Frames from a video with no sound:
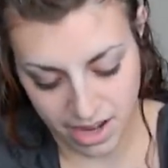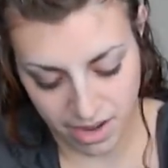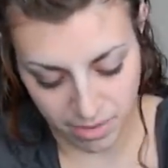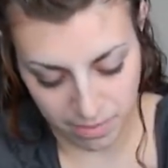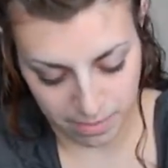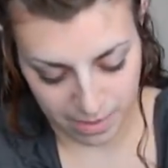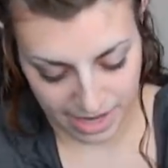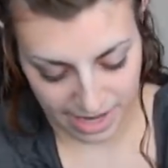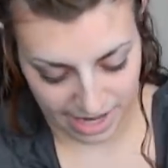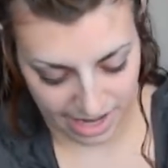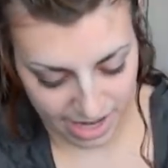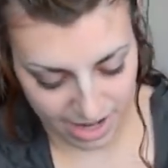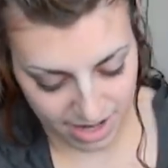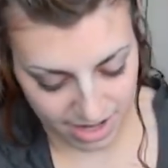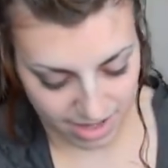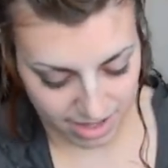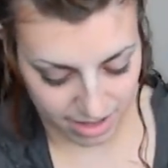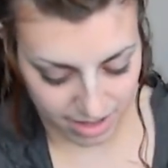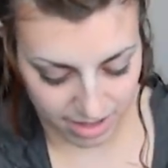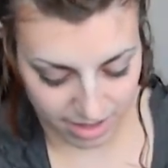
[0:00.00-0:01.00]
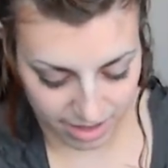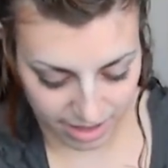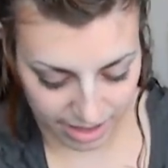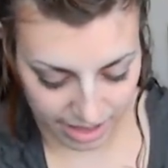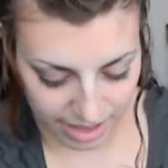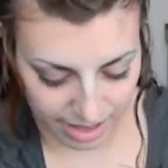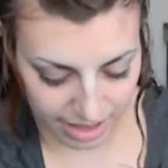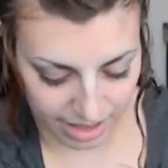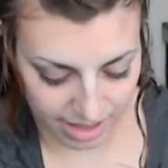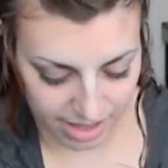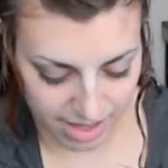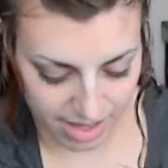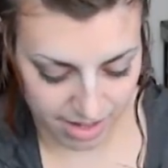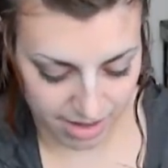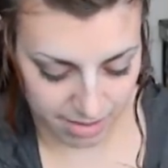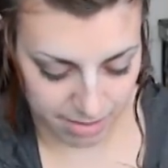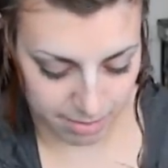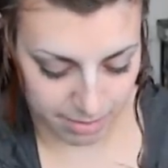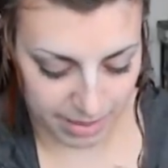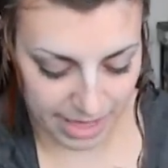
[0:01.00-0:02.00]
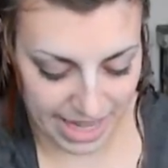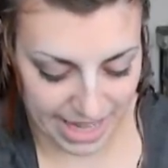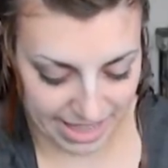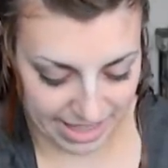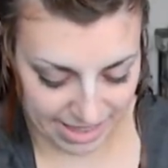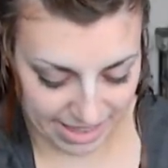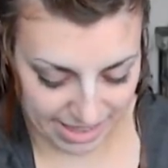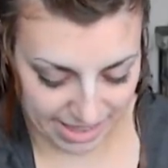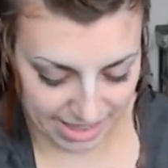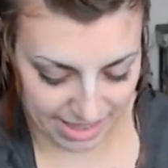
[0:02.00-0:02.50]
you'll pin it in place.